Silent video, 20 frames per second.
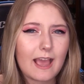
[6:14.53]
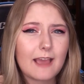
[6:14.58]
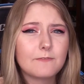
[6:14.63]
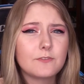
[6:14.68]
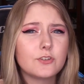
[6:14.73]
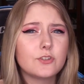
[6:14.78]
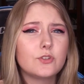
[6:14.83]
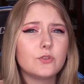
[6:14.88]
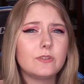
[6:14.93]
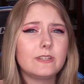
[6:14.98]

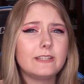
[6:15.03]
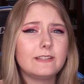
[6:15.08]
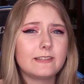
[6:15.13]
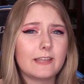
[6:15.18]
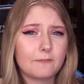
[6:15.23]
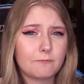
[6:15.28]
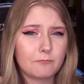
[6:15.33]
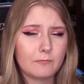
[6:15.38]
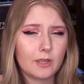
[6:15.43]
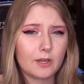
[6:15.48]
After Julie
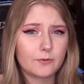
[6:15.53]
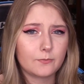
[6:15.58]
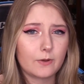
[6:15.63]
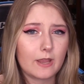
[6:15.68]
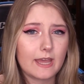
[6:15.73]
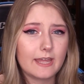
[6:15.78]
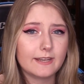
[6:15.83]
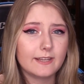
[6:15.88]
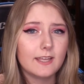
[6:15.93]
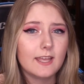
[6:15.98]
left me on
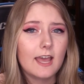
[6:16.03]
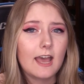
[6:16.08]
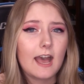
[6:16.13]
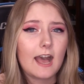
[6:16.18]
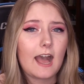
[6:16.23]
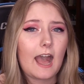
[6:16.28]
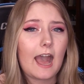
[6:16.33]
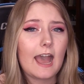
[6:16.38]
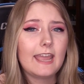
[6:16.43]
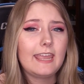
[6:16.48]
red,
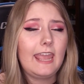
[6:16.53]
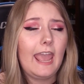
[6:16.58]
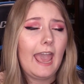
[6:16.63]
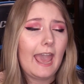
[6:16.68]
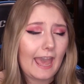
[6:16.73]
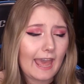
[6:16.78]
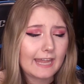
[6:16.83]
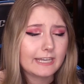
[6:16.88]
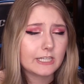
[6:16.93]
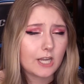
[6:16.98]
I
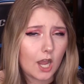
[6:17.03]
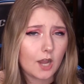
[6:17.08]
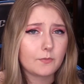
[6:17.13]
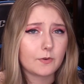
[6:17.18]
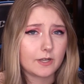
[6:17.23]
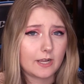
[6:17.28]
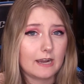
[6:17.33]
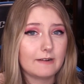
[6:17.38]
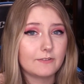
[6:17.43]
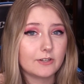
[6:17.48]
had not
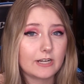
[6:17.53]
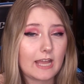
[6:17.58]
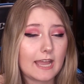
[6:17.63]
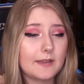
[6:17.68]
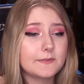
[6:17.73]
recovered.